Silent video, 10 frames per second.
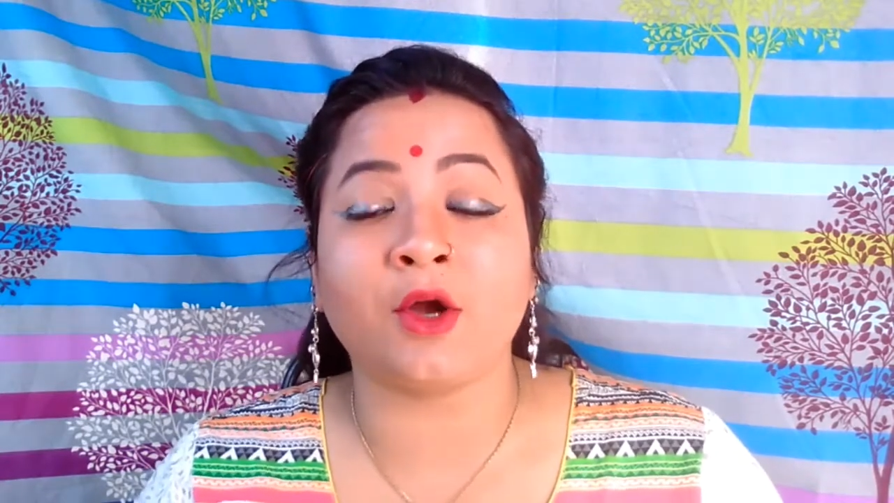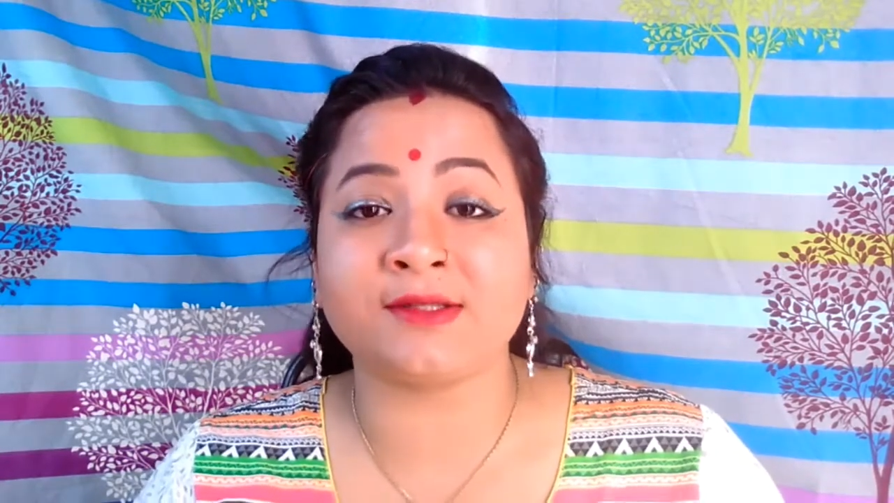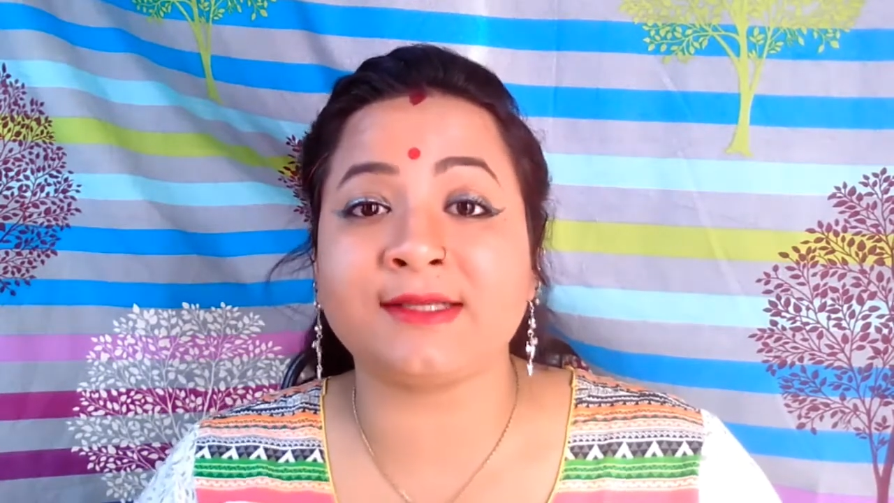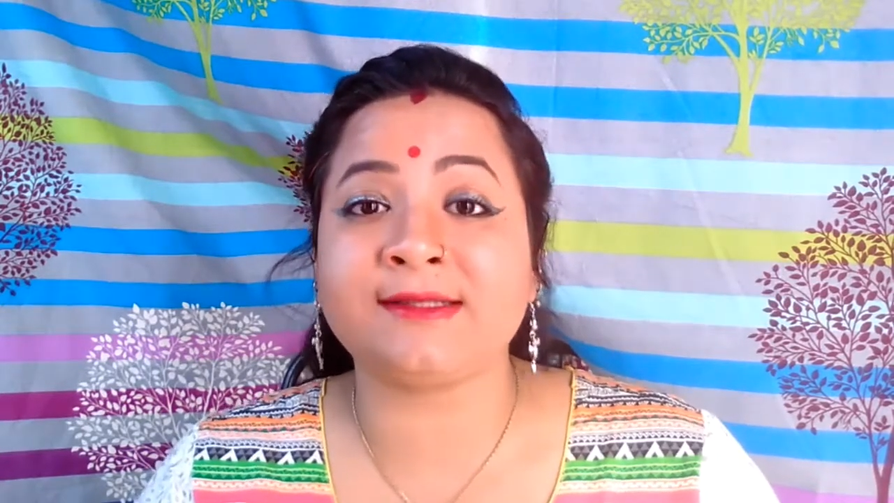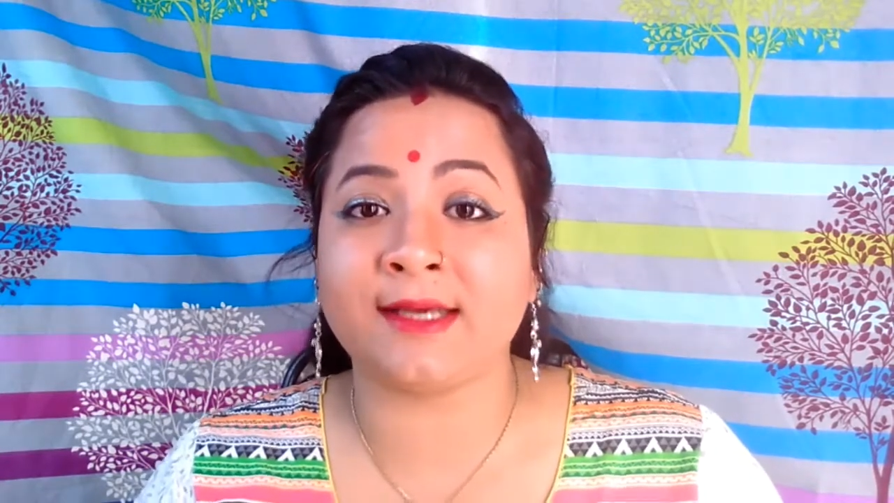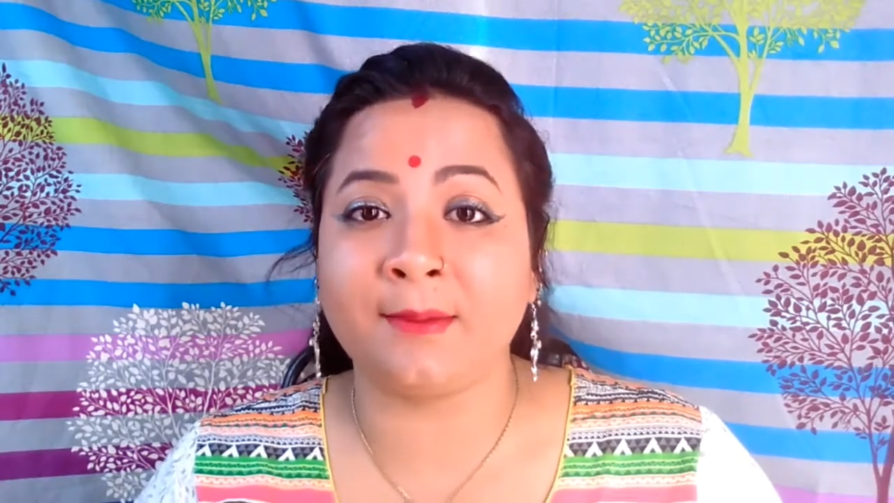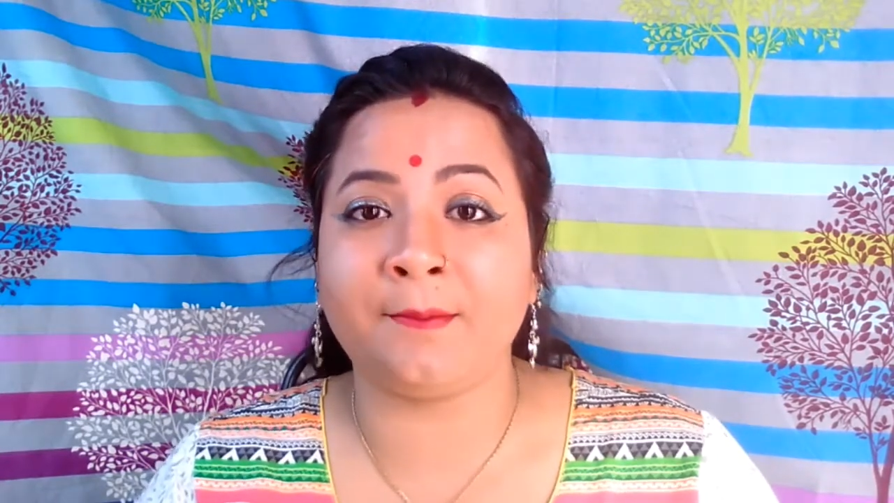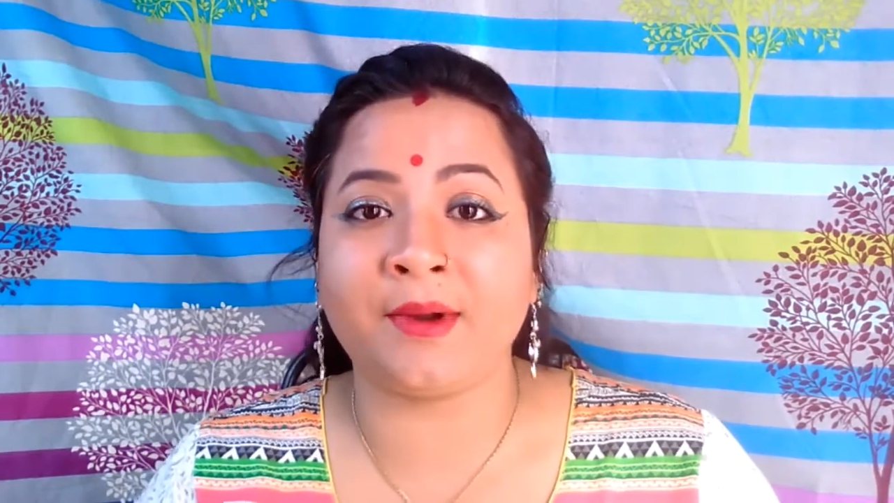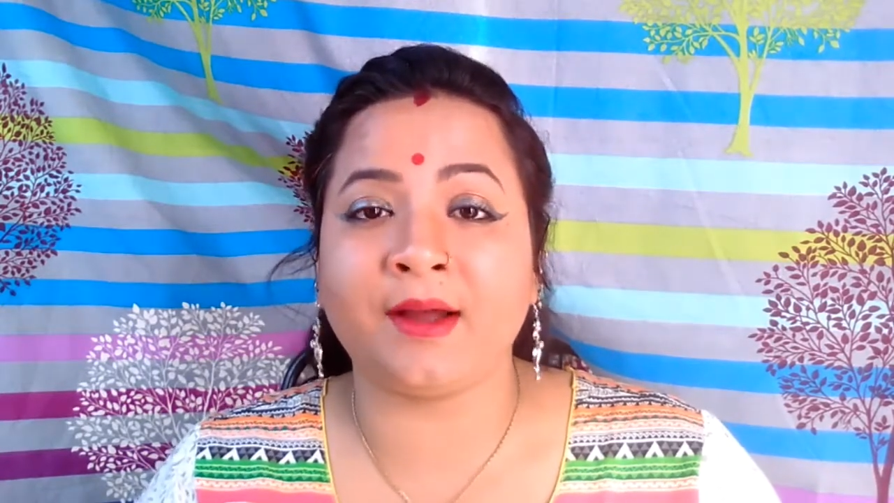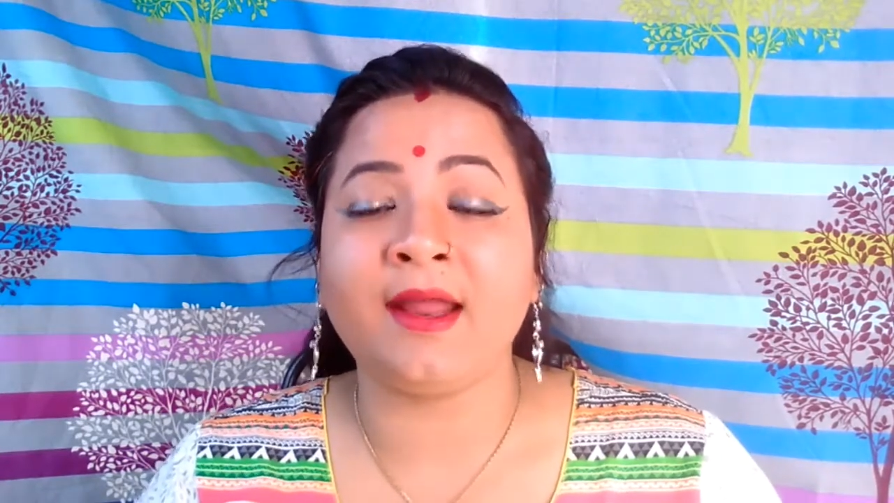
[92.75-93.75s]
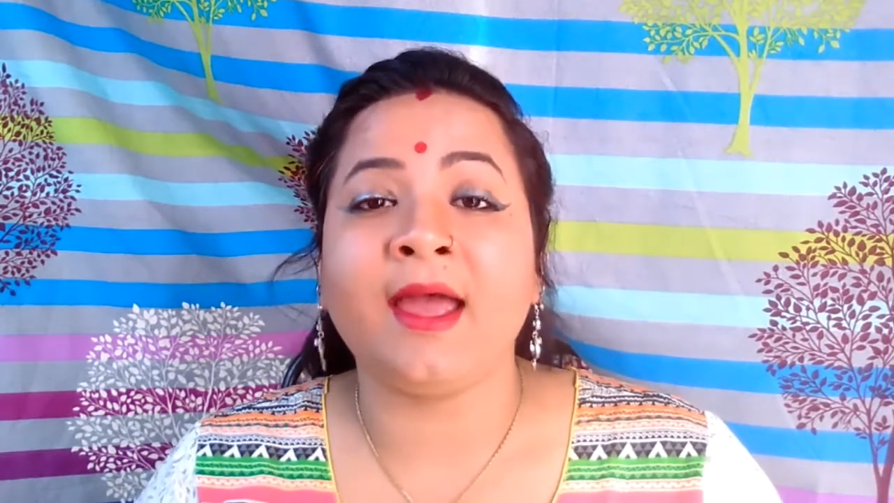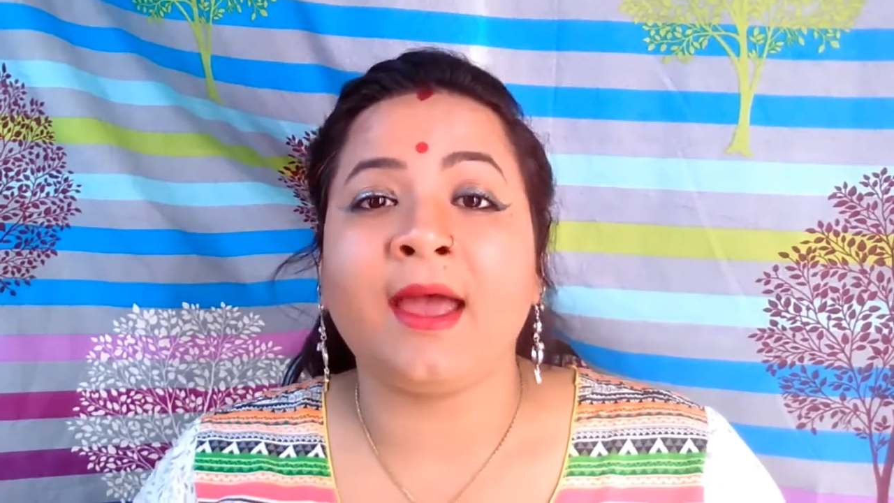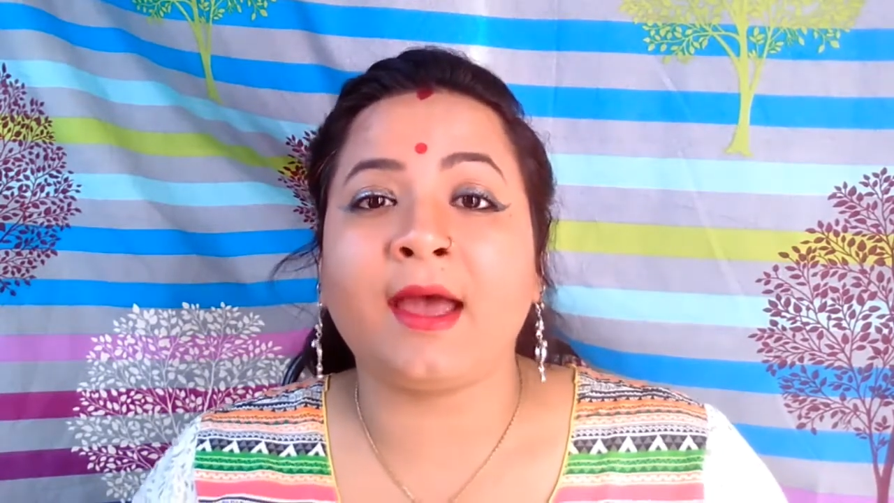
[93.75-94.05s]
causes sunburn